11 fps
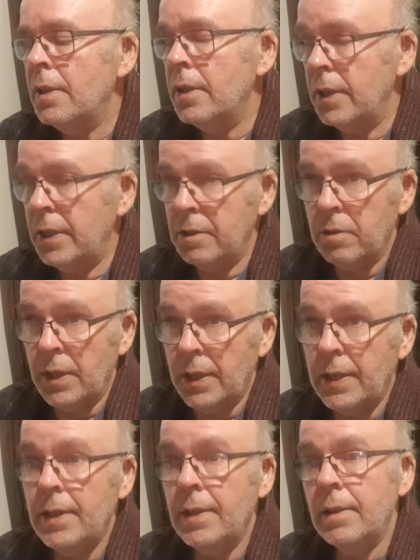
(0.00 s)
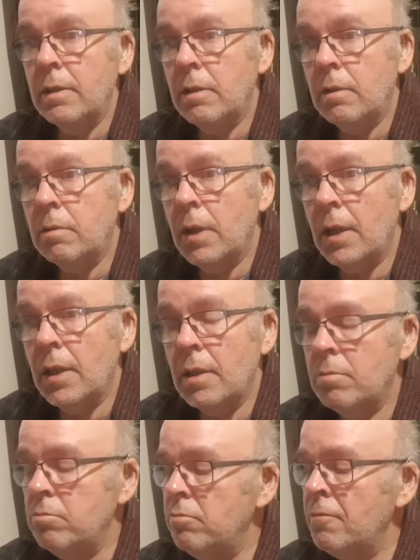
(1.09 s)
equally, I
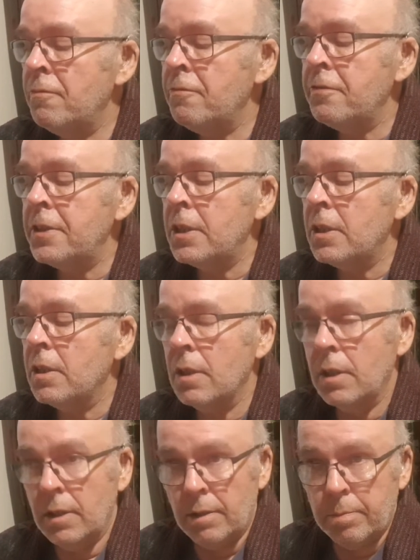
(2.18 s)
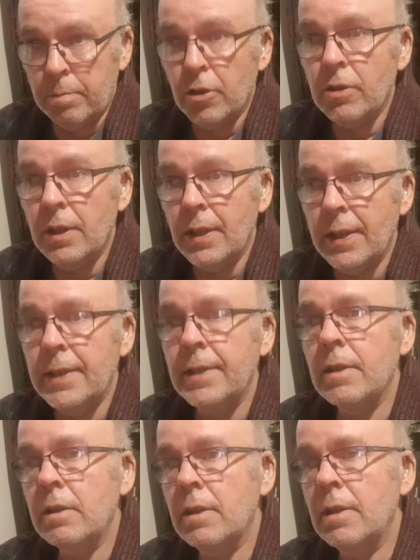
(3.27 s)
love broccoli
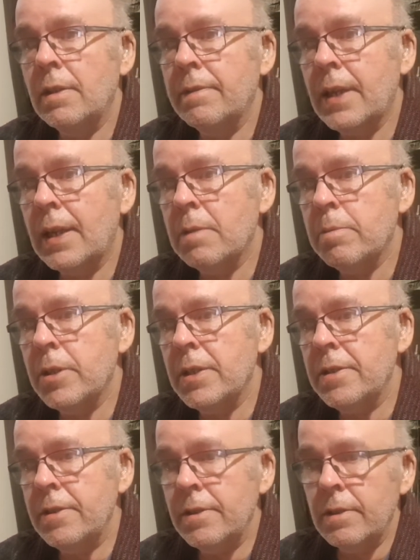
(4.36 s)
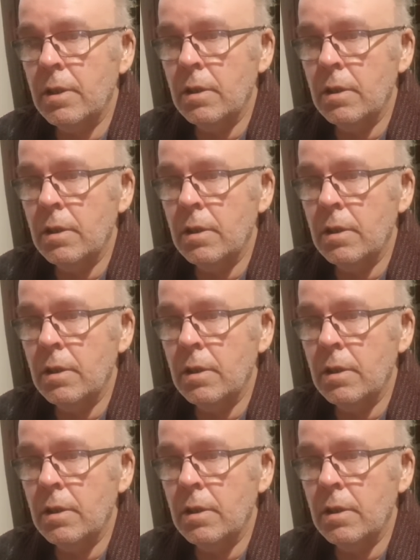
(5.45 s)
and I love calabrese.